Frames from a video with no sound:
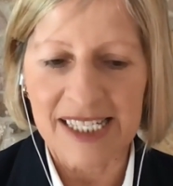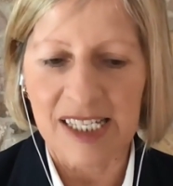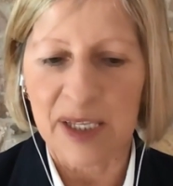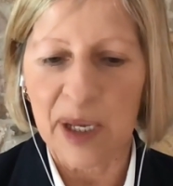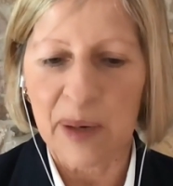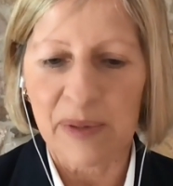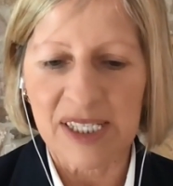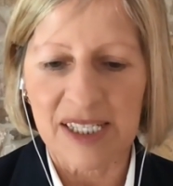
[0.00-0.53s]
So
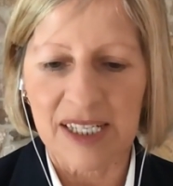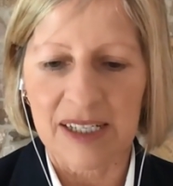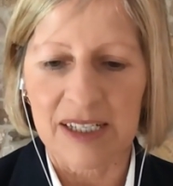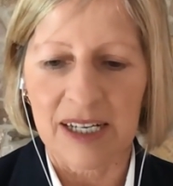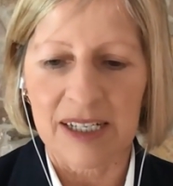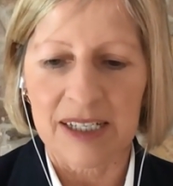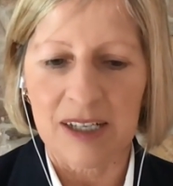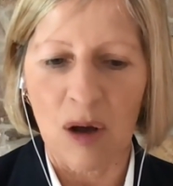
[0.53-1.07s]
there was a,
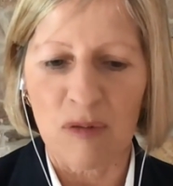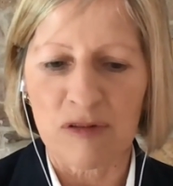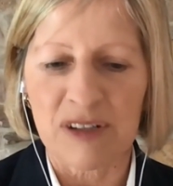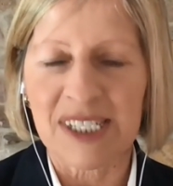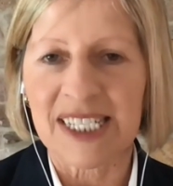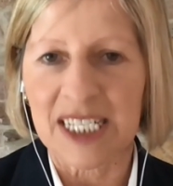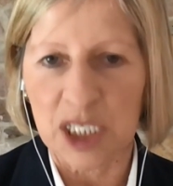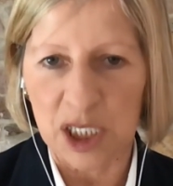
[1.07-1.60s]
a
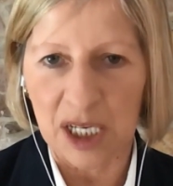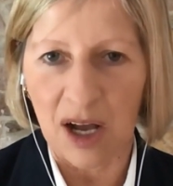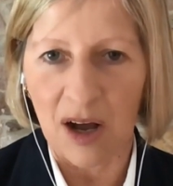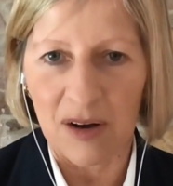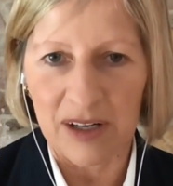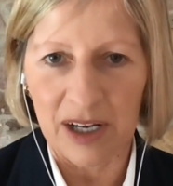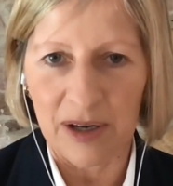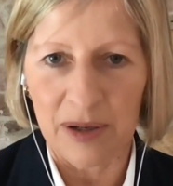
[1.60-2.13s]
conference in
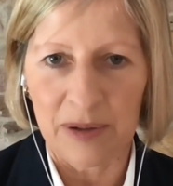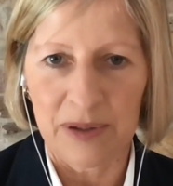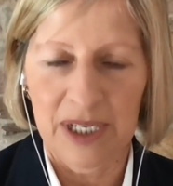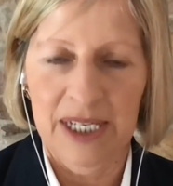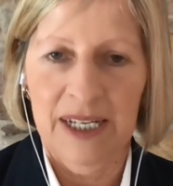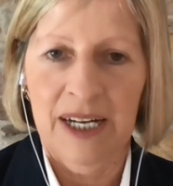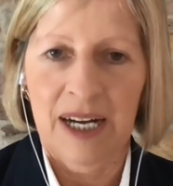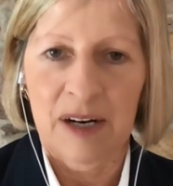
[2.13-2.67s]
Chicago
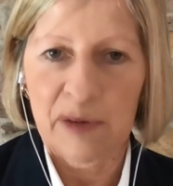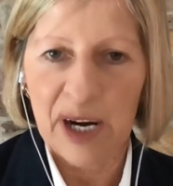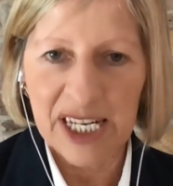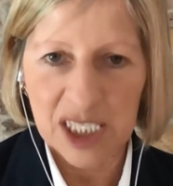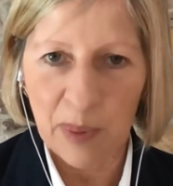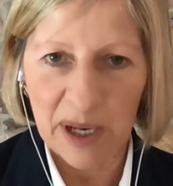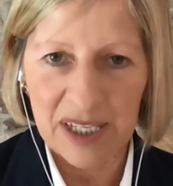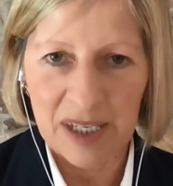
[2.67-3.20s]

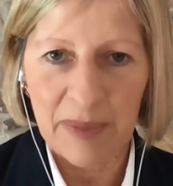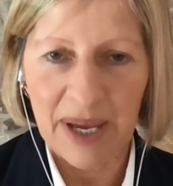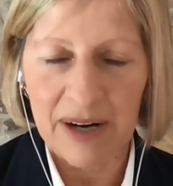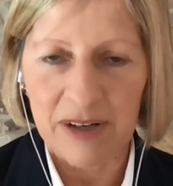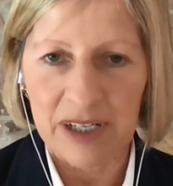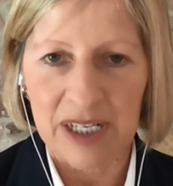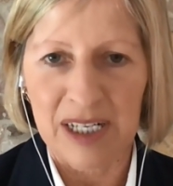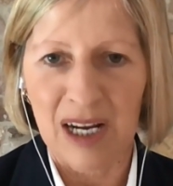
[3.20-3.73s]
arranged by the
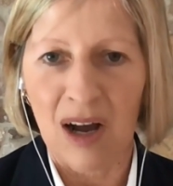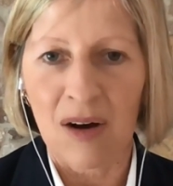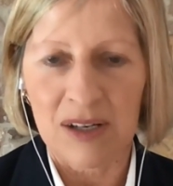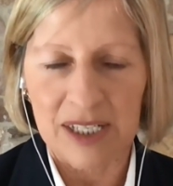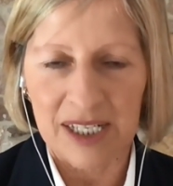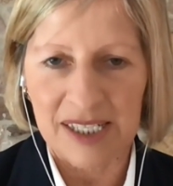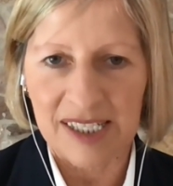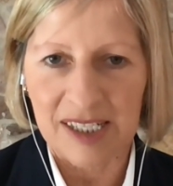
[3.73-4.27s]
American
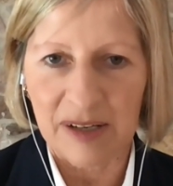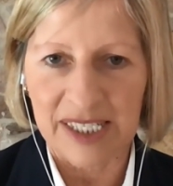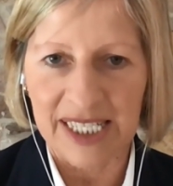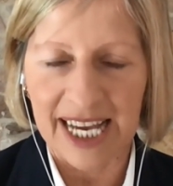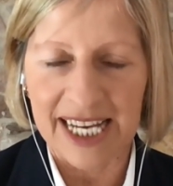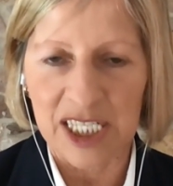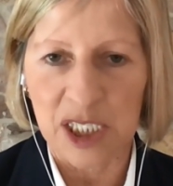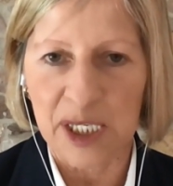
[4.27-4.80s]
Heart
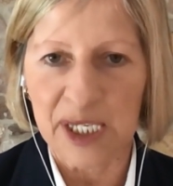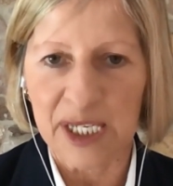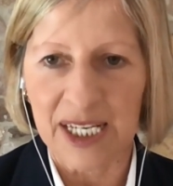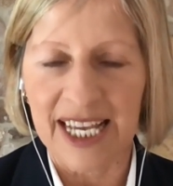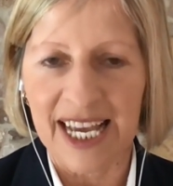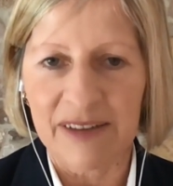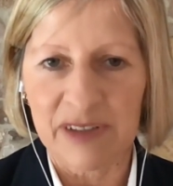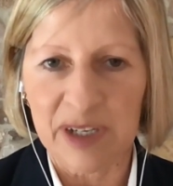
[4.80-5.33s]
Association,
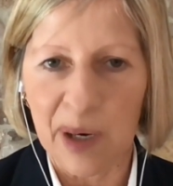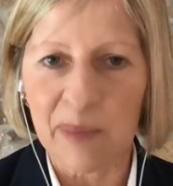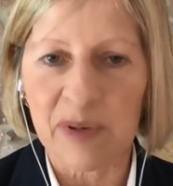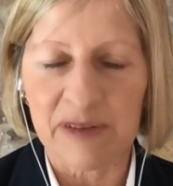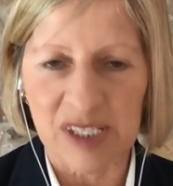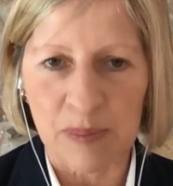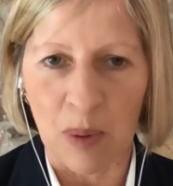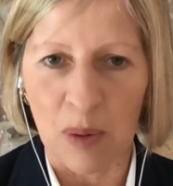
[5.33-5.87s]
and they have a number
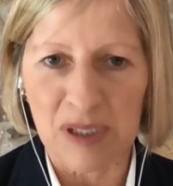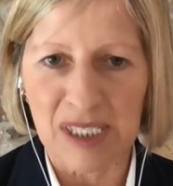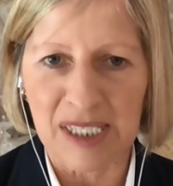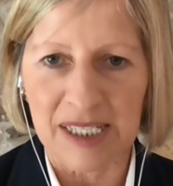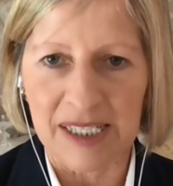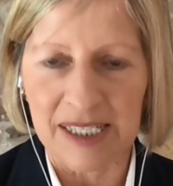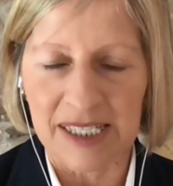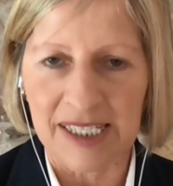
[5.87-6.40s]
of
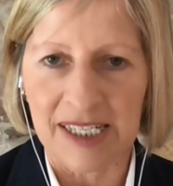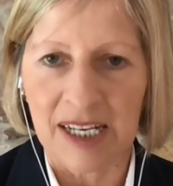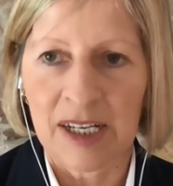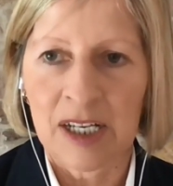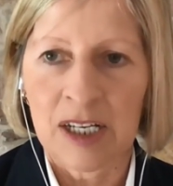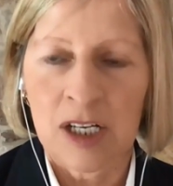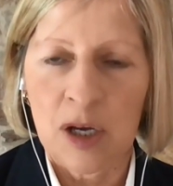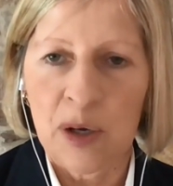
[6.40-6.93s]
sponsors
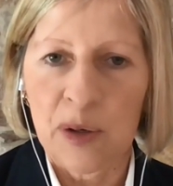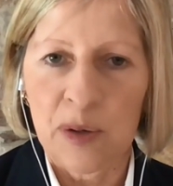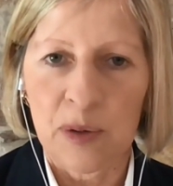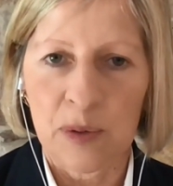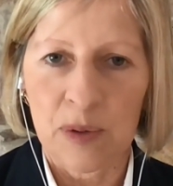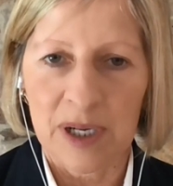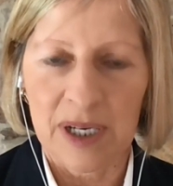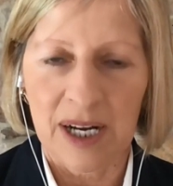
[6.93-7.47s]

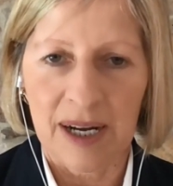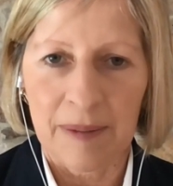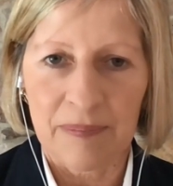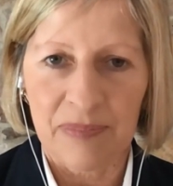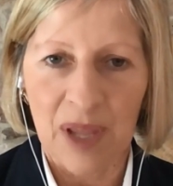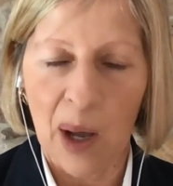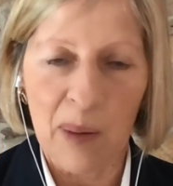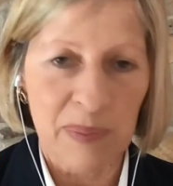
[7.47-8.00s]
who
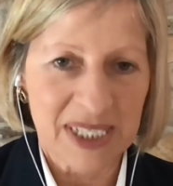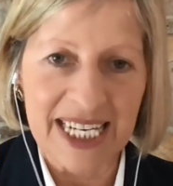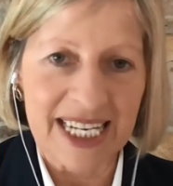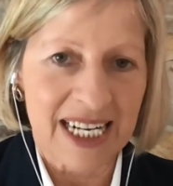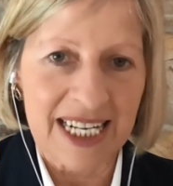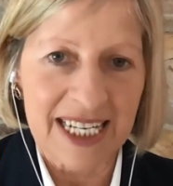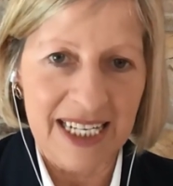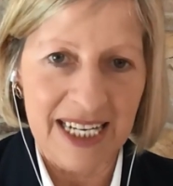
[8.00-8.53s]
um, are
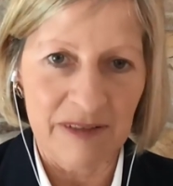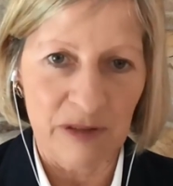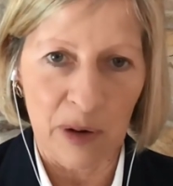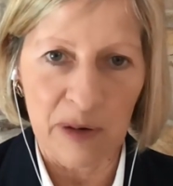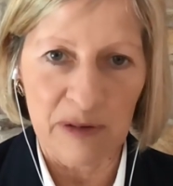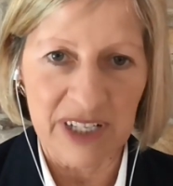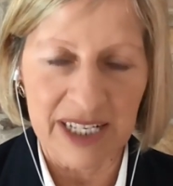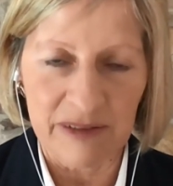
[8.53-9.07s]
particularly
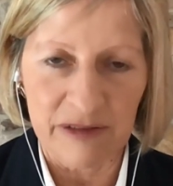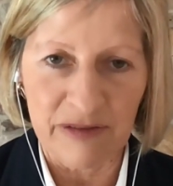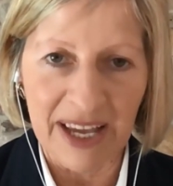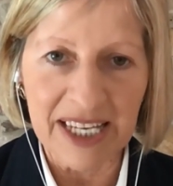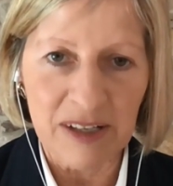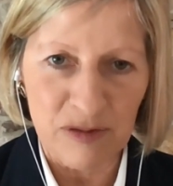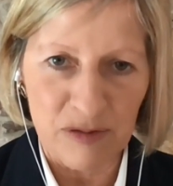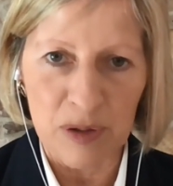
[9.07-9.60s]
involved in
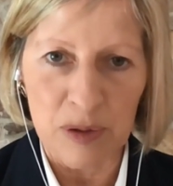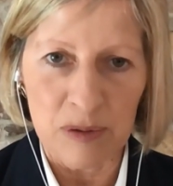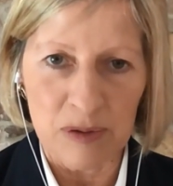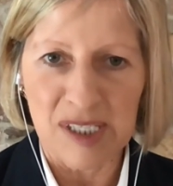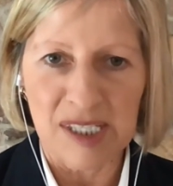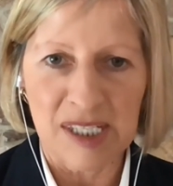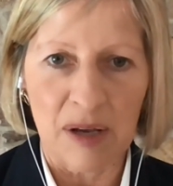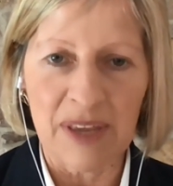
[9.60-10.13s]
fake
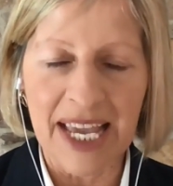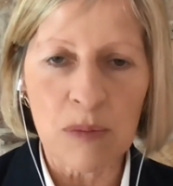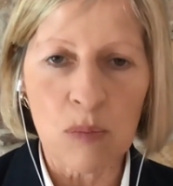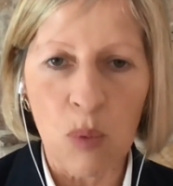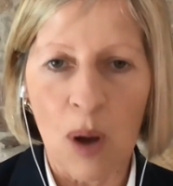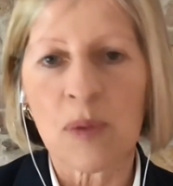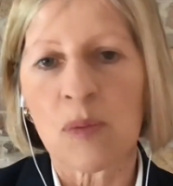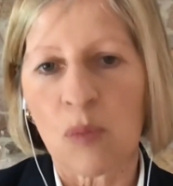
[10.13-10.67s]
food. So they
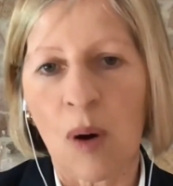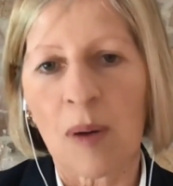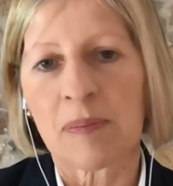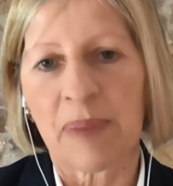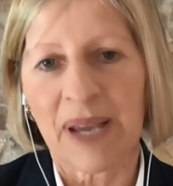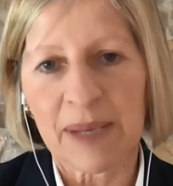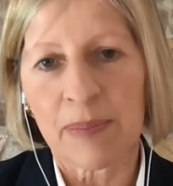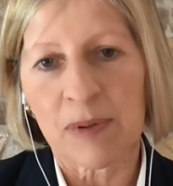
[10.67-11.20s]
won't
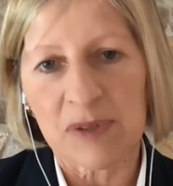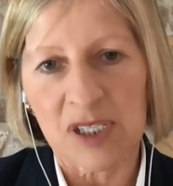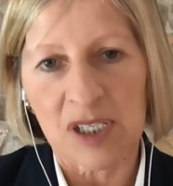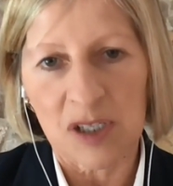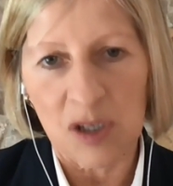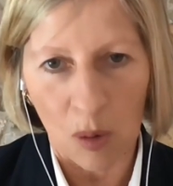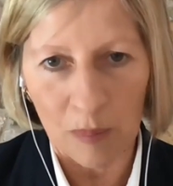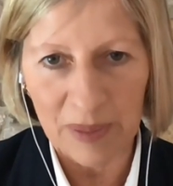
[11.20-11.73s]
want people to
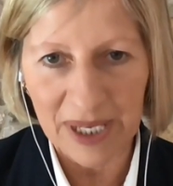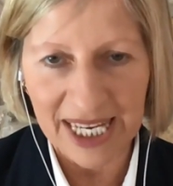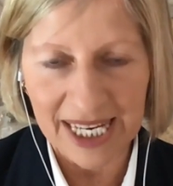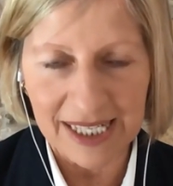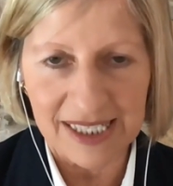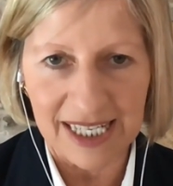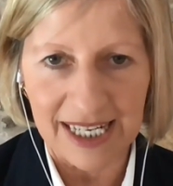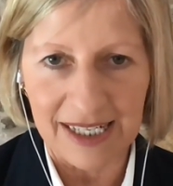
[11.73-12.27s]
not be
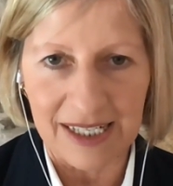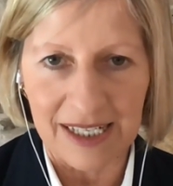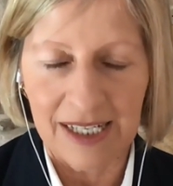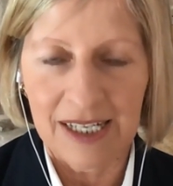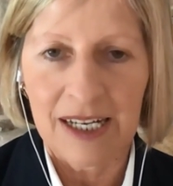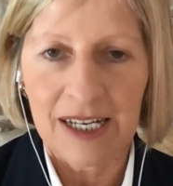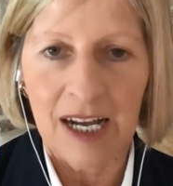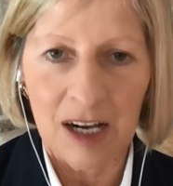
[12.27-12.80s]
eating
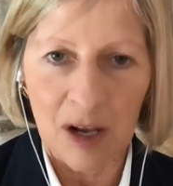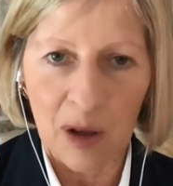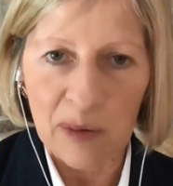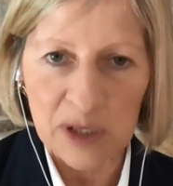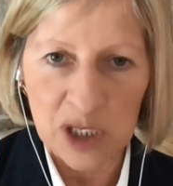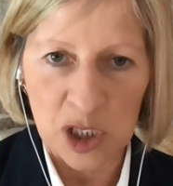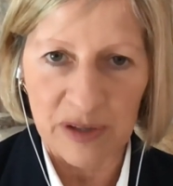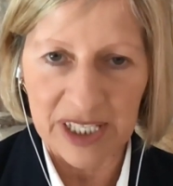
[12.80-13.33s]
a
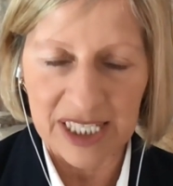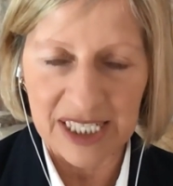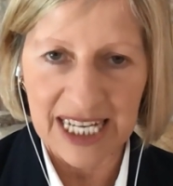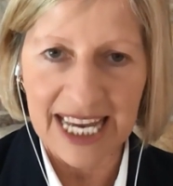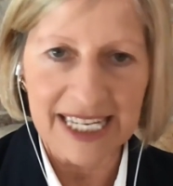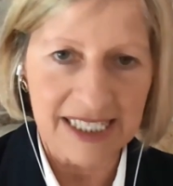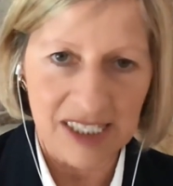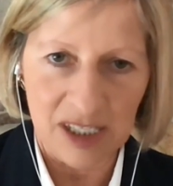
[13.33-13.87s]
lot during the
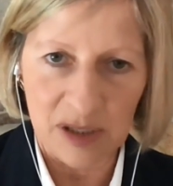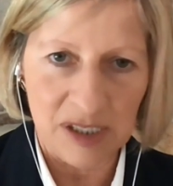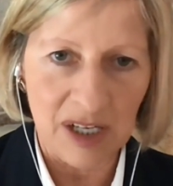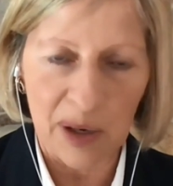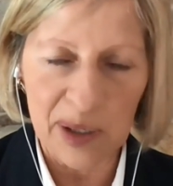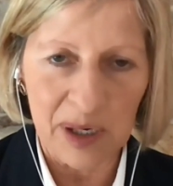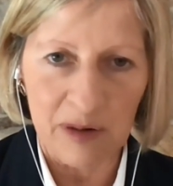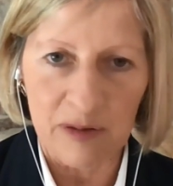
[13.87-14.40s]
day. So you're
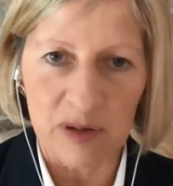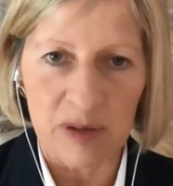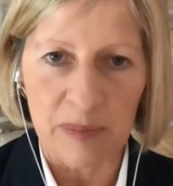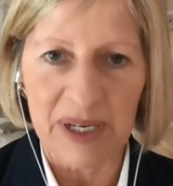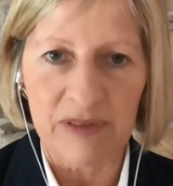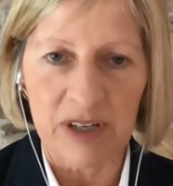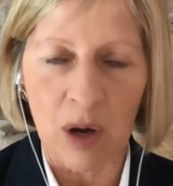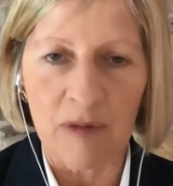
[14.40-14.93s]
starting off with a
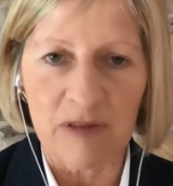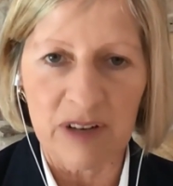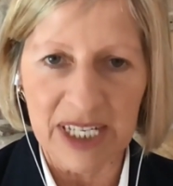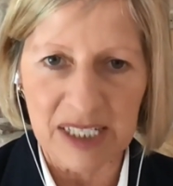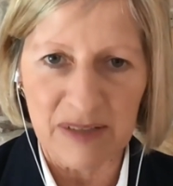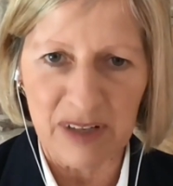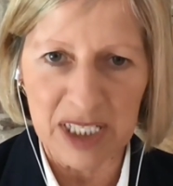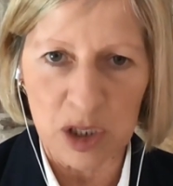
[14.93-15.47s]
bit of a
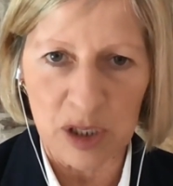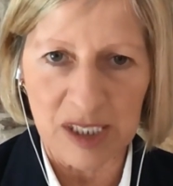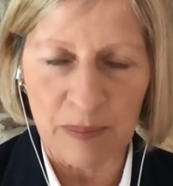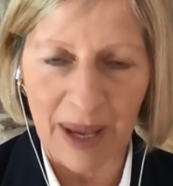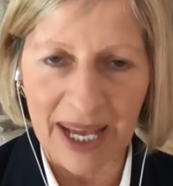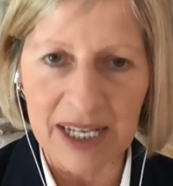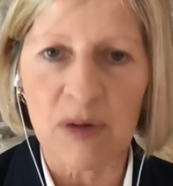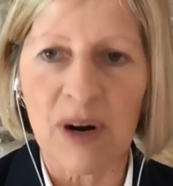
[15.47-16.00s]
conflict of interest
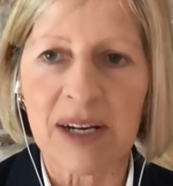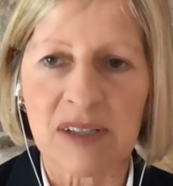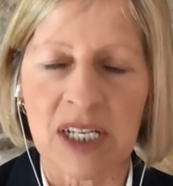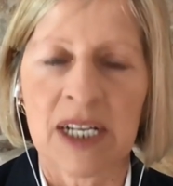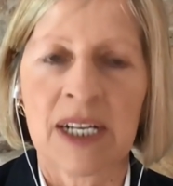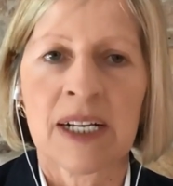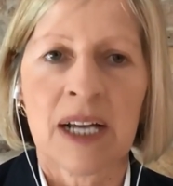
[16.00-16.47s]
background.